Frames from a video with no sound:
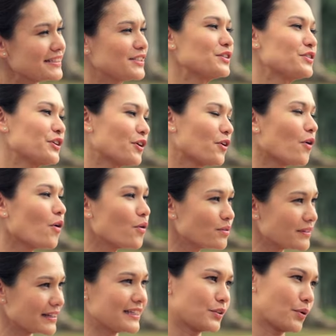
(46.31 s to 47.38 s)
Xiu, you're
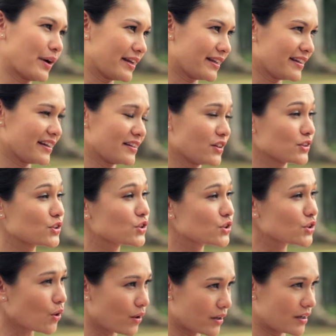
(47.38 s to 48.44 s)
only 20 and you're so